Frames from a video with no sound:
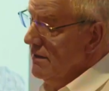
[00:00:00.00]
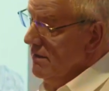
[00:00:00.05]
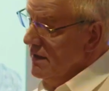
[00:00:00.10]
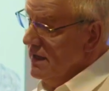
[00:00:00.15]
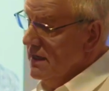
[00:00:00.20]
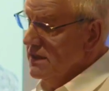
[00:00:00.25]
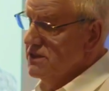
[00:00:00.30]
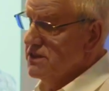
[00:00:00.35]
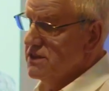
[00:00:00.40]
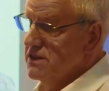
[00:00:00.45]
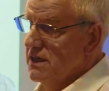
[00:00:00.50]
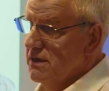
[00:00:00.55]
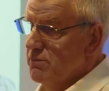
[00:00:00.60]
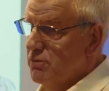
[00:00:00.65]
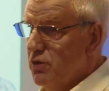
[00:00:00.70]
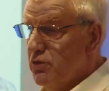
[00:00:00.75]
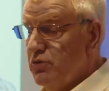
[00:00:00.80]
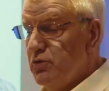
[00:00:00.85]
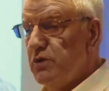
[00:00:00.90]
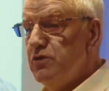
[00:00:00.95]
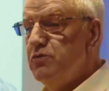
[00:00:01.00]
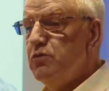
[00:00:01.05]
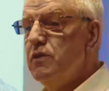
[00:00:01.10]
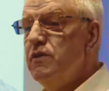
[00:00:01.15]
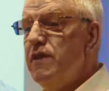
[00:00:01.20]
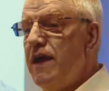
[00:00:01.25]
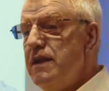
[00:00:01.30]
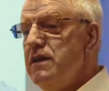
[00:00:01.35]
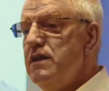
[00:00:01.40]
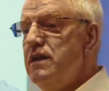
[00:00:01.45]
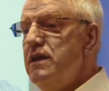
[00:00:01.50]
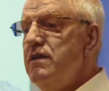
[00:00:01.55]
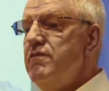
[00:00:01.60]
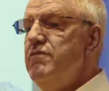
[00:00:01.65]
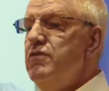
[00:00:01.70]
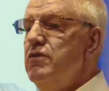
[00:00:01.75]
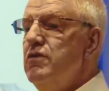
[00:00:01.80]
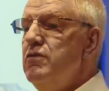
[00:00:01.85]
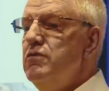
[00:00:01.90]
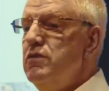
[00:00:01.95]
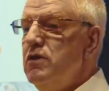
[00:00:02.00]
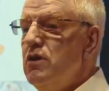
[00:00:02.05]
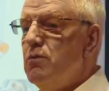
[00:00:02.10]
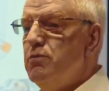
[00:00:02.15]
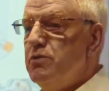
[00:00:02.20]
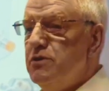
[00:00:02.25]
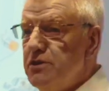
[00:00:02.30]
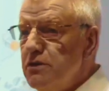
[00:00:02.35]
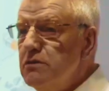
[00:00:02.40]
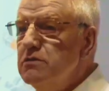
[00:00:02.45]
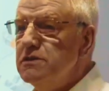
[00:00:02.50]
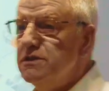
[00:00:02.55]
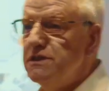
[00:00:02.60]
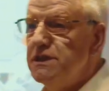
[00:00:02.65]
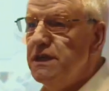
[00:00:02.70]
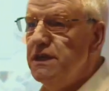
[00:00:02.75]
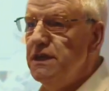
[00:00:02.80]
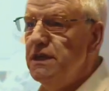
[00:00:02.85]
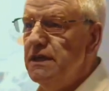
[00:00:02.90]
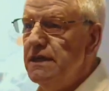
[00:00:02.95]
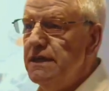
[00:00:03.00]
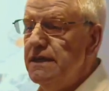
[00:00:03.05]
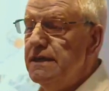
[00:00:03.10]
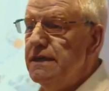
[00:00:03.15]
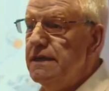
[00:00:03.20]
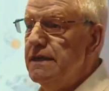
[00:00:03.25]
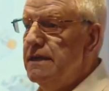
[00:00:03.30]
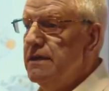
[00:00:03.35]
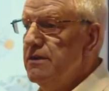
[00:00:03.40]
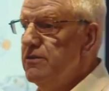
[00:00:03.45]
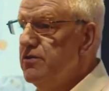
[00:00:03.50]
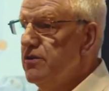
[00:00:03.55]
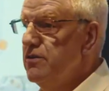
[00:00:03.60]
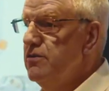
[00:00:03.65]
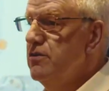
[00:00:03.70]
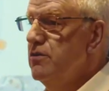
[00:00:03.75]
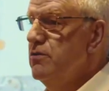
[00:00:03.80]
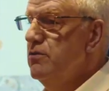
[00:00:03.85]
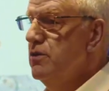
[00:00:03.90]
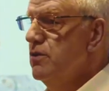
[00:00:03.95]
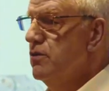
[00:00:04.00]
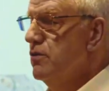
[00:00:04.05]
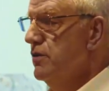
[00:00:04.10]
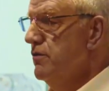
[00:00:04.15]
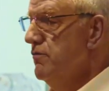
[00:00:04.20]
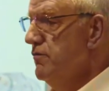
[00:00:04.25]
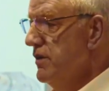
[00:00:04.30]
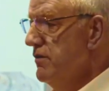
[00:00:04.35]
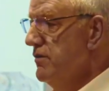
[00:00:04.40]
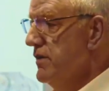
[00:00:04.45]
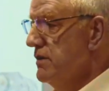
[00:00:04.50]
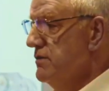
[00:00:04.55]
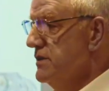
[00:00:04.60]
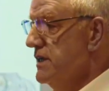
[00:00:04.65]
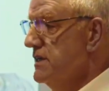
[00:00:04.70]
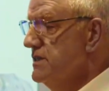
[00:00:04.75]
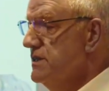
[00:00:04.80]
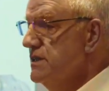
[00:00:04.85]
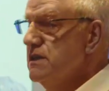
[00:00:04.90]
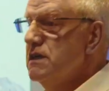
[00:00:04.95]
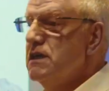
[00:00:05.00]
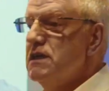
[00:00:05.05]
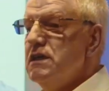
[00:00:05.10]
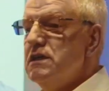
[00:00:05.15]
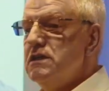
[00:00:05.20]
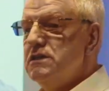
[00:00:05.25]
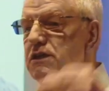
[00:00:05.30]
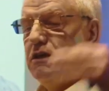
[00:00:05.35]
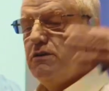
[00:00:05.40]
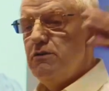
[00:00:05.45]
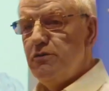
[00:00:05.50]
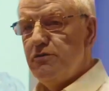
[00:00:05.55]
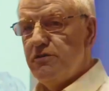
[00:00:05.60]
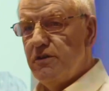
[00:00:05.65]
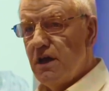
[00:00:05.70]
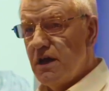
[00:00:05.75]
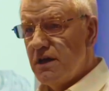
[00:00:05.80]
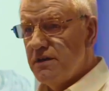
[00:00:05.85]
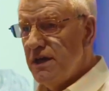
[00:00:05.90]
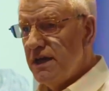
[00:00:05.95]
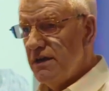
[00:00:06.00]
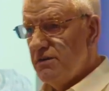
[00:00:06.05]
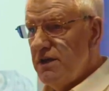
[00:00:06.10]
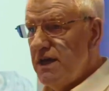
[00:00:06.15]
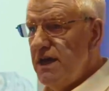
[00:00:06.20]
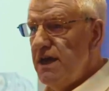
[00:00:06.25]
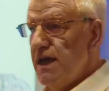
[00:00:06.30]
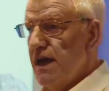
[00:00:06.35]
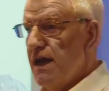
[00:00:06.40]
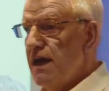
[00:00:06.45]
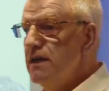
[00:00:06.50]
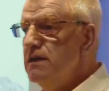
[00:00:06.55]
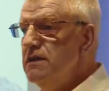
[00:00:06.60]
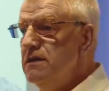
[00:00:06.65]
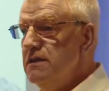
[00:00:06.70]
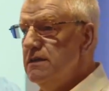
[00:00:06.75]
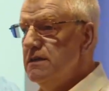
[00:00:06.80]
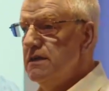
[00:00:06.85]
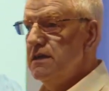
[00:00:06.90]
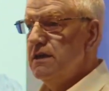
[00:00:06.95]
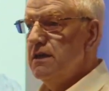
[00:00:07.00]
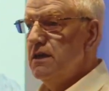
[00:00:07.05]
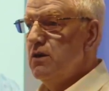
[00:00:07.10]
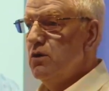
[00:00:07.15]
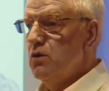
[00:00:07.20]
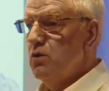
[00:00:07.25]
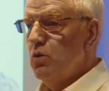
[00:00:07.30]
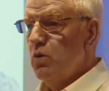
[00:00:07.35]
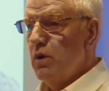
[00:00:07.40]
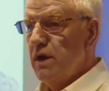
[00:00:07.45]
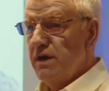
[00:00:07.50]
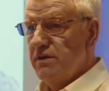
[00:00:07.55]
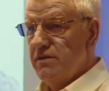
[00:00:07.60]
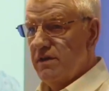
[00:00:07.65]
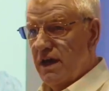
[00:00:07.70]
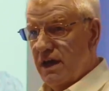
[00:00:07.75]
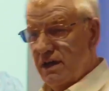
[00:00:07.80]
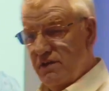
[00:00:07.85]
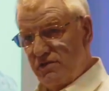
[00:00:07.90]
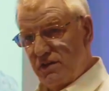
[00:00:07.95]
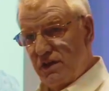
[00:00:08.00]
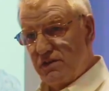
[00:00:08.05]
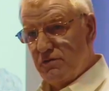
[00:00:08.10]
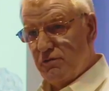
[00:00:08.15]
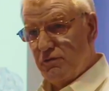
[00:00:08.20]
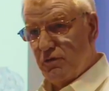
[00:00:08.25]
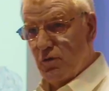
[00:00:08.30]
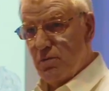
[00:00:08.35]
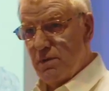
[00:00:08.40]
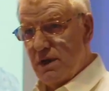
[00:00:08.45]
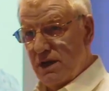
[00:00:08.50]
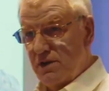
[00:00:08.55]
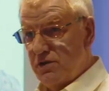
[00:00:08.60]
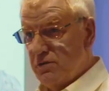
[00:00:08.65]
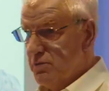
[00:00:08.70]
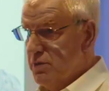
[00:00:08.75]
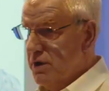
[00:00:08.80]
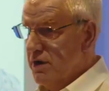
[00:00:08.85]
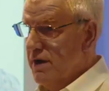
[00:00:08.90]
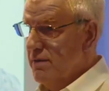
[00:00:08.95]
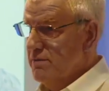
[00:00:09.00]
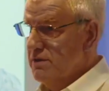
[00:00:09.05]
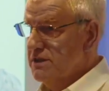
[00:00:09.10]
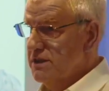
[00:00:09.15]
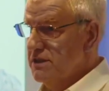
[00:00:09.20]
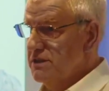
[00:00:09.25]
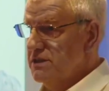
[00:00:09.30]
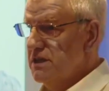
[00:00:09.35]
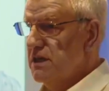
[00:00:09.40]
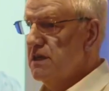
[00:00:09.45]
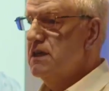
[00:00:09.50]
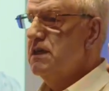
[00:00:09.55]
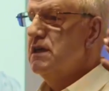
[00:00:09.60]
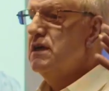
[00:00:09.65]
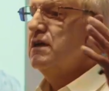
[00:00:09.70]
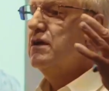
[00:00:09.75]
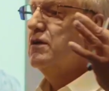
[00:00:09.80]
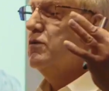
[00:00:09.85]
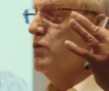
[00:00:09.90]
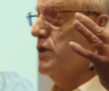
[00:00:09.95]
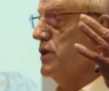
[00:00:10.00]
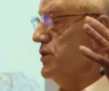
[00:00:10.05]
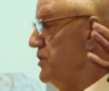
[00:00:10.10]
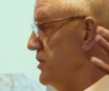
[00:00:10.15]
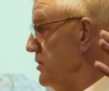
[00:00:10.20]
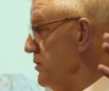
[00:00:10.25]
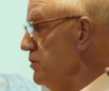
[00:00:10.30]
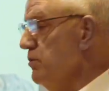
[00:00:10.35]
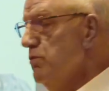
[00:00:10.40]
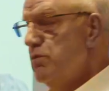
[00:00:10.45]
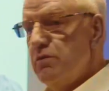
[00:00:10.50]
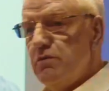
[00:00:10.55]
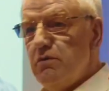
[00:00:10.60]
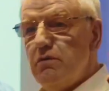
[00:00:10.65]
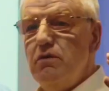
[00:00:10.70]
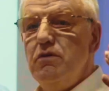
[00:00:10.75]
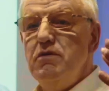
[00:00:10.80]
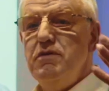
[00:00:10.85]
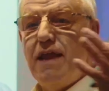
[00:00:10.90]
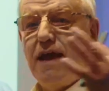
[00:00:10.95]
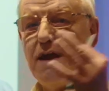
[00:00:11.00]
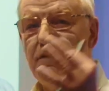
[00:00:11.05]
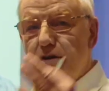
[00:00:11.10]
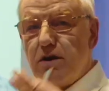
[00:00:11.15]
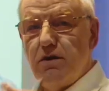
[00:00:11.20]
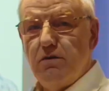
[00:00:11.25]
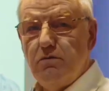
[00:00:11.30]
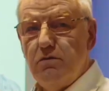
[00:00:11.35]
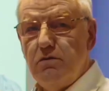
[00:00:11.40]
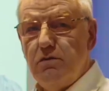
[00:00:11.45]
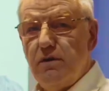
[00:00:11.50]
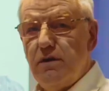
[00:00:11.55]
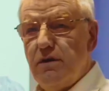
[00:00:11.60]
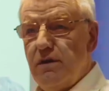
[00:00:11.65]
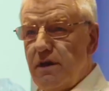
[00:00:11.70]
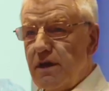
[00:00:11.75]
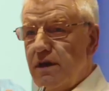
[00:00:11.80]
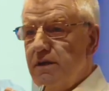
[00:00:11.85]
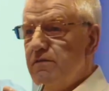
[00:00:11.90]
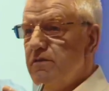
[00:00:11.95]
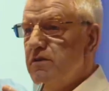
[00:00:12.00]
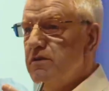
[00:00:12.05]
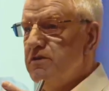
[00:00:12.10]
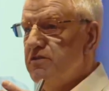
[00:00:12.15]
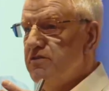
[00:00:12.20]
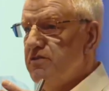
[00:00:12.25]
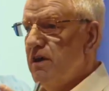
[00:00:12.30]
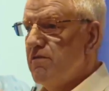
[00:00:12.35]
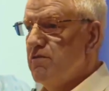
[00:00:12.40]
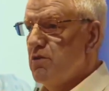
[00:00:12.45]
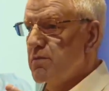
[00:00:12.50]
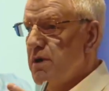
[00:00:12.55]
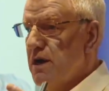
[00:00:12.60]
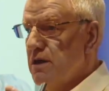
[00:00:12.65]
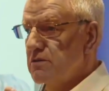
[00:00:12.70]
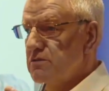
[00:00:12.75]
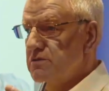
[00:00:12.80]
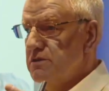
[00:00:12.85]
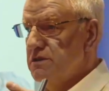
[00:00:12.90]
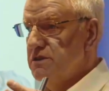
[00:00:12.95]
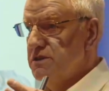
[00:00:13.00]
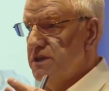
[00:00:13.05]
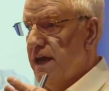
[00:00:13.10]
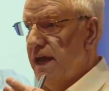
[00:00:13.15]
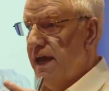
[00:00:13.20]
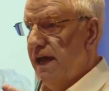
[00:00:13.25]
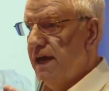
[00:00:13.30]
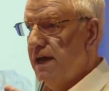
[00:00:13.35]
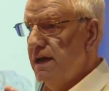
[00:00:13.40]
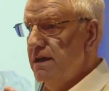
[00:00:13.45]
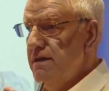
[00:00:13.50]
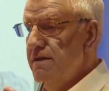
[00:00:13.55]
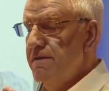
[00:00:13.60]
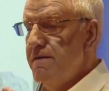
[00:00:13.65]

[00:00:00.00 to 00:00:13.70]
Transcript: larger samples, which will then give you the opportunity to do your in vivo testing. So you start out here with a set of formulation parameters, which you narrow in the discover mode to here,